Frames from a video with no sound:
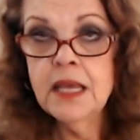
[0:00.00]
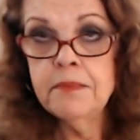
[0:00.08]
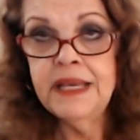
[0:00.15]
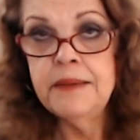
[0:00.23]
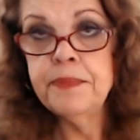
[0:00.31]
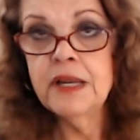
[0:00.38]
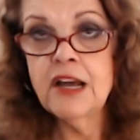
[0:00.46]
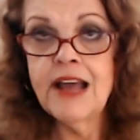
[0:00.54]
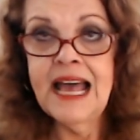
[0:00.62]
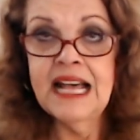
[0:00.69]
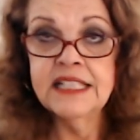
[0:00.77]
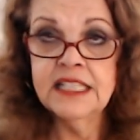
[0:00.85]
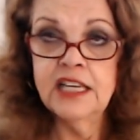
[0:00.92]
people are
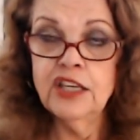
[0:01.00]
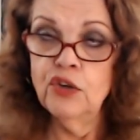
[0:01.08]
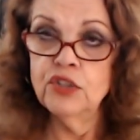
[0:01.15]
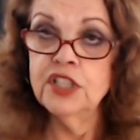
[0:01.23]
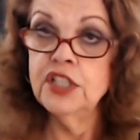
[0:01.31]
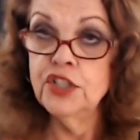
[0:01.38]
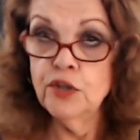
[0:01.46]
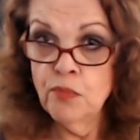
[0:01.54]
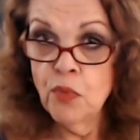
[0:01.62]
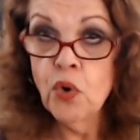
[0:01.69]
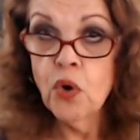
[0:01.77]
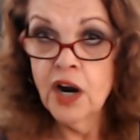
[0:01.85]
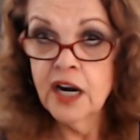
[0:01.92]
asking you to do
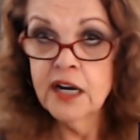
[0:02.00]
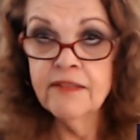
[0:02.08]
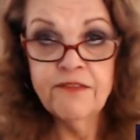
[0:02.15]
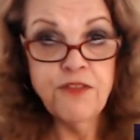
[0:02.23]
more.